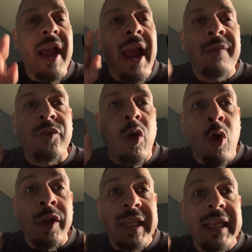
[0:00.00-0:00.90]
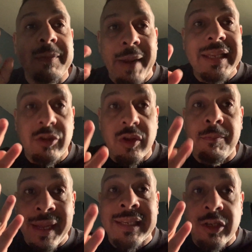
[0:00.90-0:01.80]
After Ortiz makes
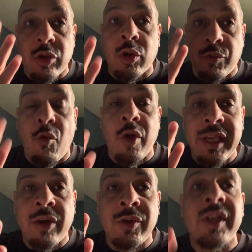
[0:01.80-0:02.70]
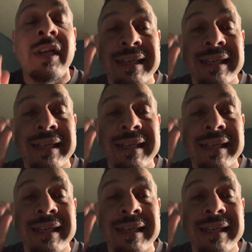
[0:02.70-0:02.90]
it to those 4 years,